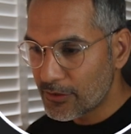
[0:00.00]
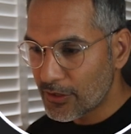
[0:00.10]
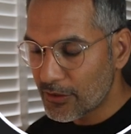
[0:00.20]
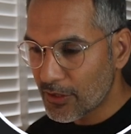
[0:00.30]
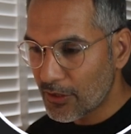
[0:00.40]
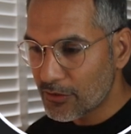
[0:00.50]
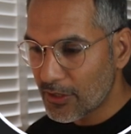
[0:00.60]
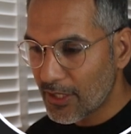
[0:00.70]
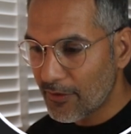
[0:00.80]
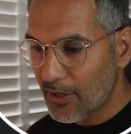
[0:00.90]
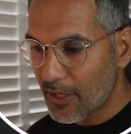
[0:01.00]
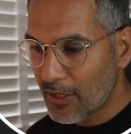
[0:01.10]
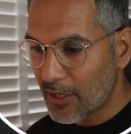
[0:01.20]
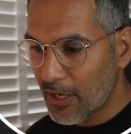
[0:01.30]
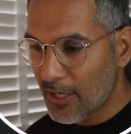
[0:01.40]
Just going to give it a
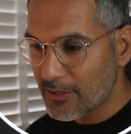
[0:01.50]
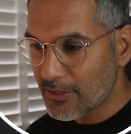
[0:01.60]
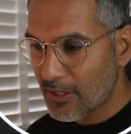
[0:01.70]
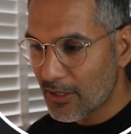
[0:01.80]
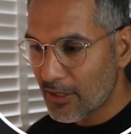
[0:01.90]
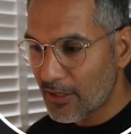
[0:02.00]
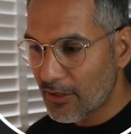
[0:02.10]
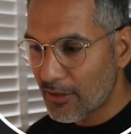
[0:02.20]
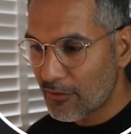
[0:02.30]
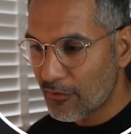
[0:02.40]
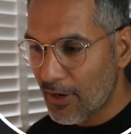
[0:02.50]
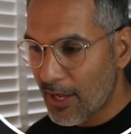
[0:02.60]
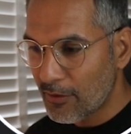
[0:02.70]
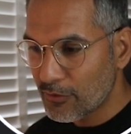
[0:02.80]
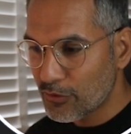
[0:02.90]
nice
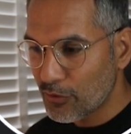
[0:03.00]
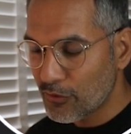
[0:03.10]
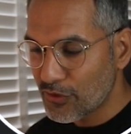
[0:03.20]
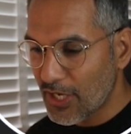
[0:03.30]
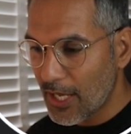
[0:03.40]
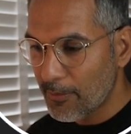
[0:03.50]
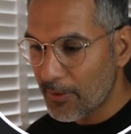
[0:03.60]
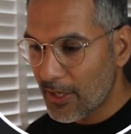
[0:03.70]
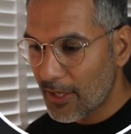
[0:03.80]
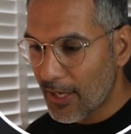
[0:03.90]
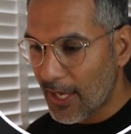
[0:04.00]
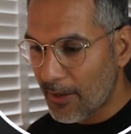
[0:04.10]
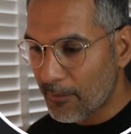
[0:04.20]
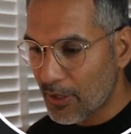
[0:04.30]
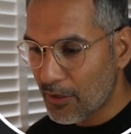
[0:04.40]
round sort of shape, and
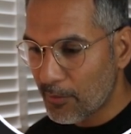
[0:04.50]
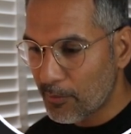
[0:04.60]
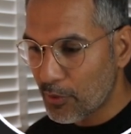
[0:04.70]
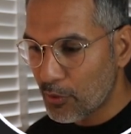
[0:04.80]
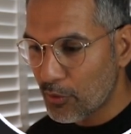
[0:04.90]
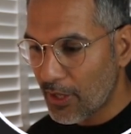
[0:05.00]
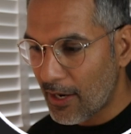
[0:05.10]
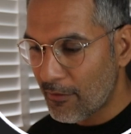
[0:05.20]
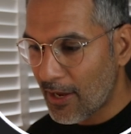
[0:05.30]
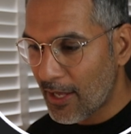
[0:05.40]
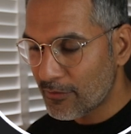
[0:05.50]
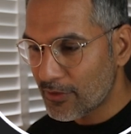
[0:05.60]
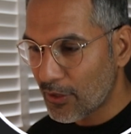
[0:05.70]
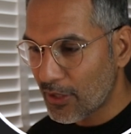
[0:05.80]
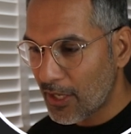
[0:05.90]
I'm going to pull that around
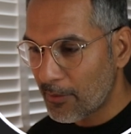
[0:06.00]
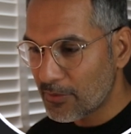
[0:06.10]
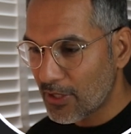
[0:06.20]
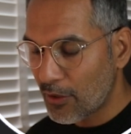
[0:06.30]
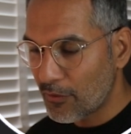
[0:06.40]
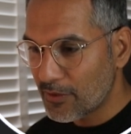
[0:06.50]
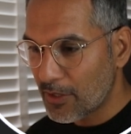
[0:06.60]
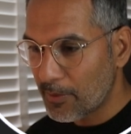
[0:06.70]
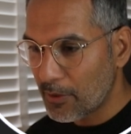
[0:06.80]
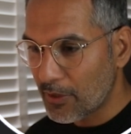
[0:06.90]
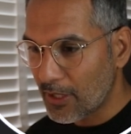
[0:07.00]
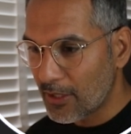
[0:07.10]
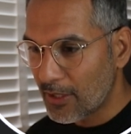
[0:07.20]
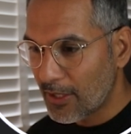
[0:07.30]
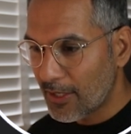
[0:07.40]
so it comes over the building.
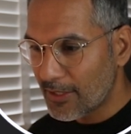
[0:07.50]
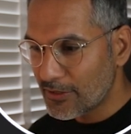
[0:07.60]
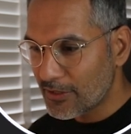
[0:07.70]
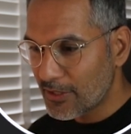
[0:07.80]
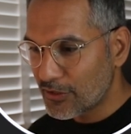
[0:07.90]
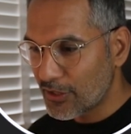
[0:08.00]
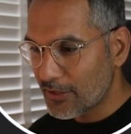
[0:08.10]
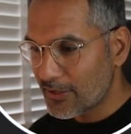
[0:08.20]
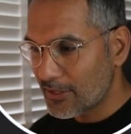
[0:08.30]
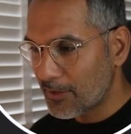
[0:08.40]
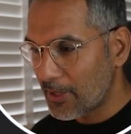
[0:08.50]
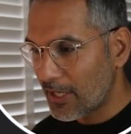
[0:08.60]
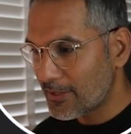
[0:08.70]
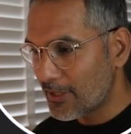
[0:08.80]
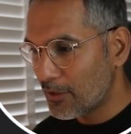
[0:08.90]
Let's just adjust this a bit.
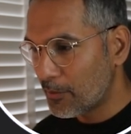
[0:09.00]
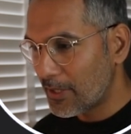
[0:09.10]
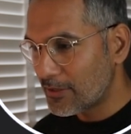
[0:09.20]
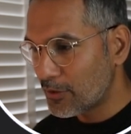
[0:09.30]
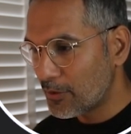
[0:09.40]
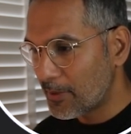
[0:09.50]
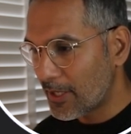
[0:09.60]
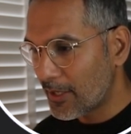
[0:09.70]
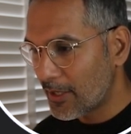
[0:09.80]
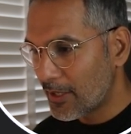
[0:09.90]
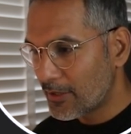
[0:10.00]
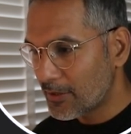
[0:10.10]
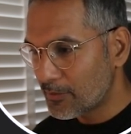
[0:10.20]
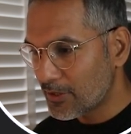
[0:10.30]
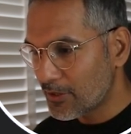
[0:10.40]
It's a little bit too big,
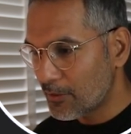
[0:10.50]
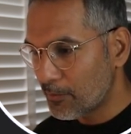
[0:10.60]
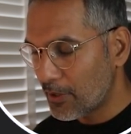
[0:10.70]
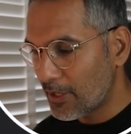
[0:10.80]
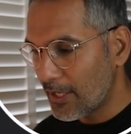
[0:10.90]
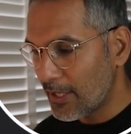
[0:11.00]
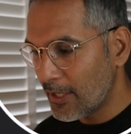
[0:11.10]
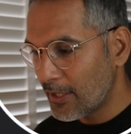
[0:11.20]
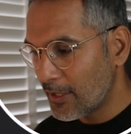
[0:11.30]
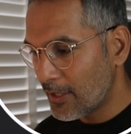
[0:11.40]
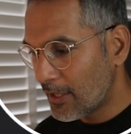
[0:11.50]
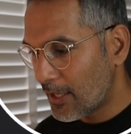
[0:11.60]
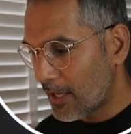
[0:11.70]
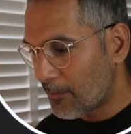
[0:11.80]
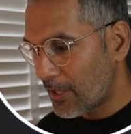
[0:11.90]
so I'm just going to pull it in
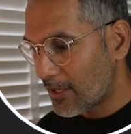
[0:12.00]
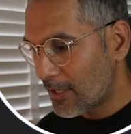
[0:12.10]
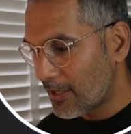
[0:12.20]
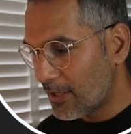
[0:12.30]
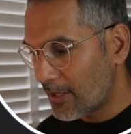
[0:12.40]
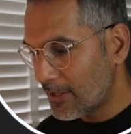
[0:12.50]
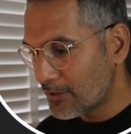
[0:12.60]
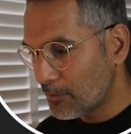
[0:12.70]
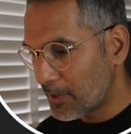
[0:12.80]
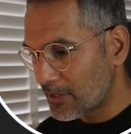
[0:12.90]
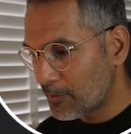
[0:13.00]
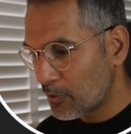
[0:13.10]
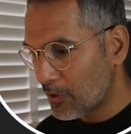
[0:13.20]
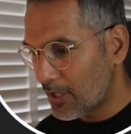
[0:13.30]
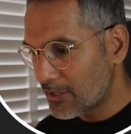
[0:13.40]
and make it a little bit
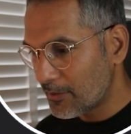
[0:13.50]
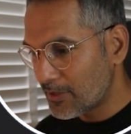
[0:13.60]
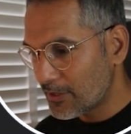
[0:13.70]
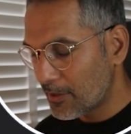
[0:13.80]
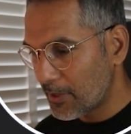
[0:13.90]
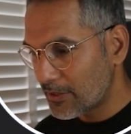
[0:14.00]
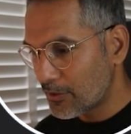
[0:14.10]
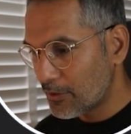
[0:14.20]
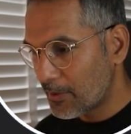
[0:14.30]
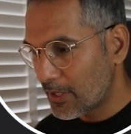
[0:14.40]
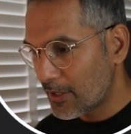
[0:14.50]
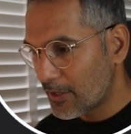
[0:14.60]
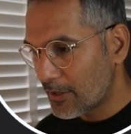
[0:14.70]
smaller. It's just a bit too big.